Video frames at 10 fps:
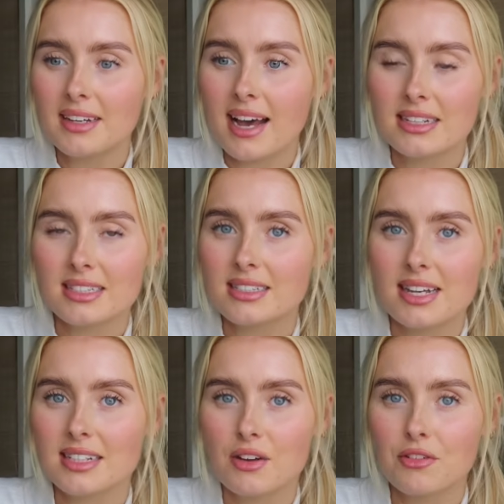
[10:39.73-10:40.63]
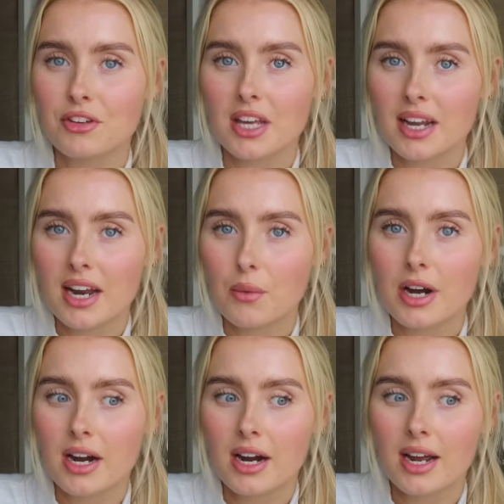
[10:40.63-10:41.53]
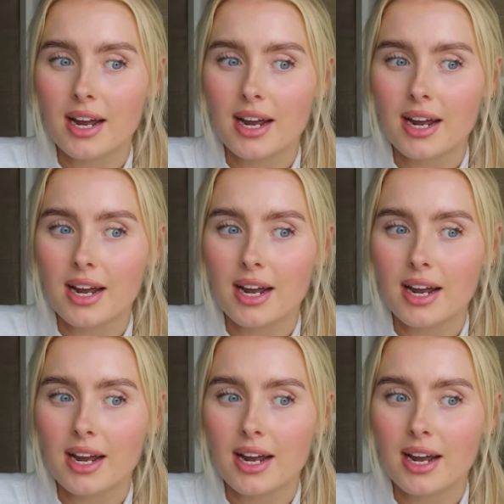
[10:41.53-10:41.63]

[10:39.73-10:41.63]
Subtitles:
I had to sit down for like an hour.